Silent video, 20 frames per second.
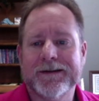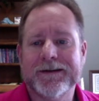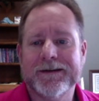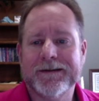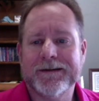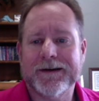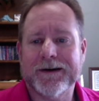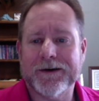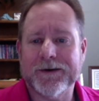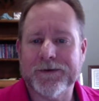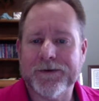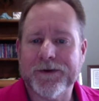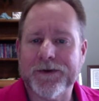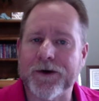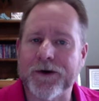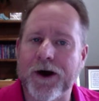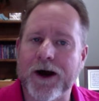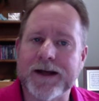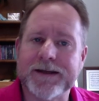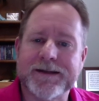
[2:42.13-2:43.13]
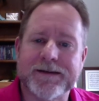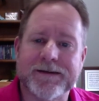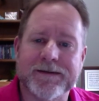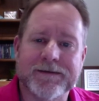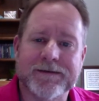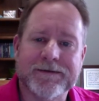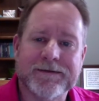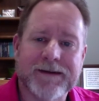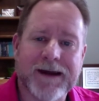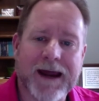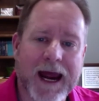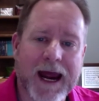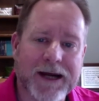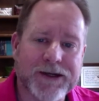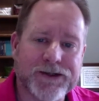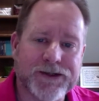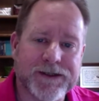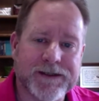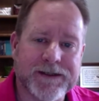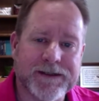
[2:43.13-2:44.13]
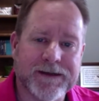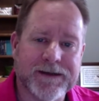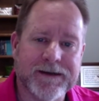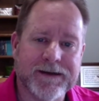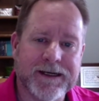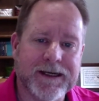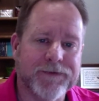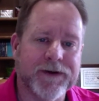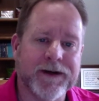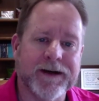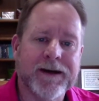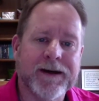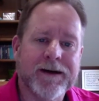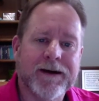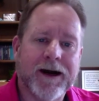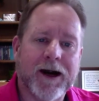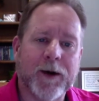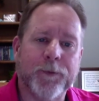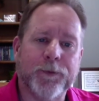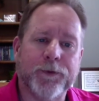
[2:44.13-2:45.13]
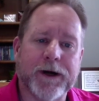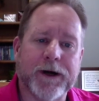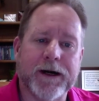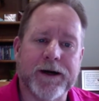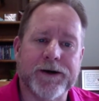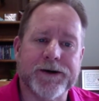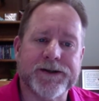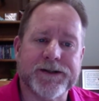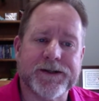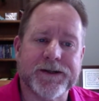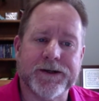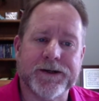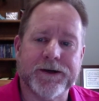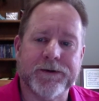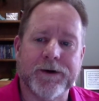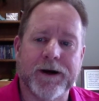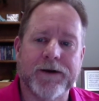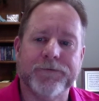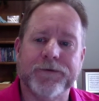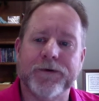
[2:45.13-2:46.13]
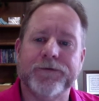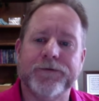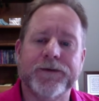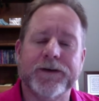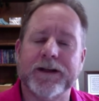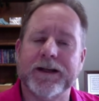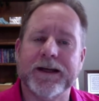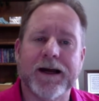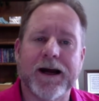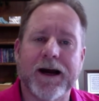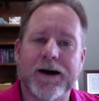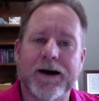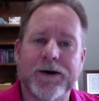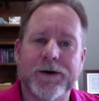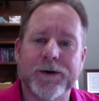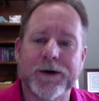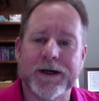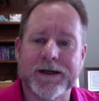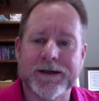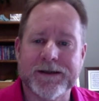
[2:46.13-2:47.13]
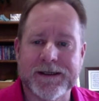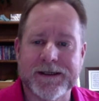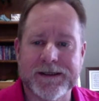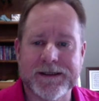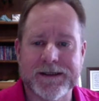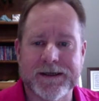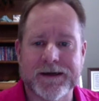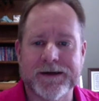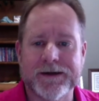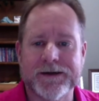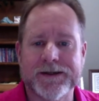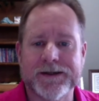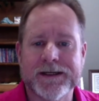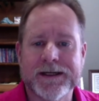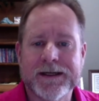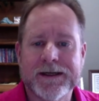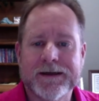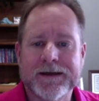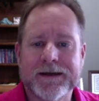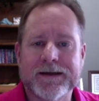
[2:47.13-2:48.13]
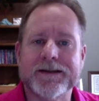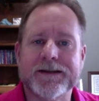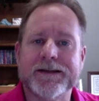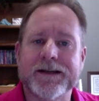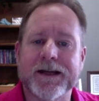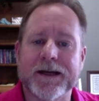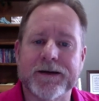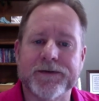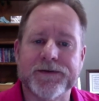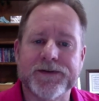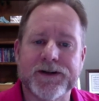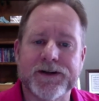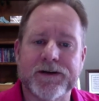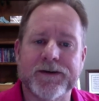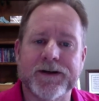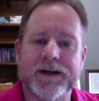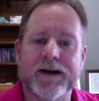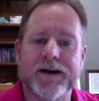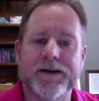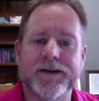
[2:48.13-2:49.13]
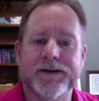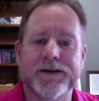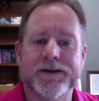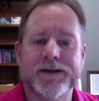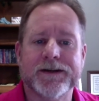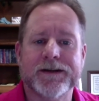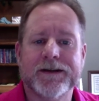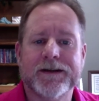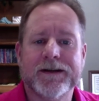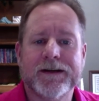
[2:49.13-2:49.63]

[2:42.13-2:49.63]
Our thoughts and actions and even our prayers center around fulfilling our desires instead of serving others.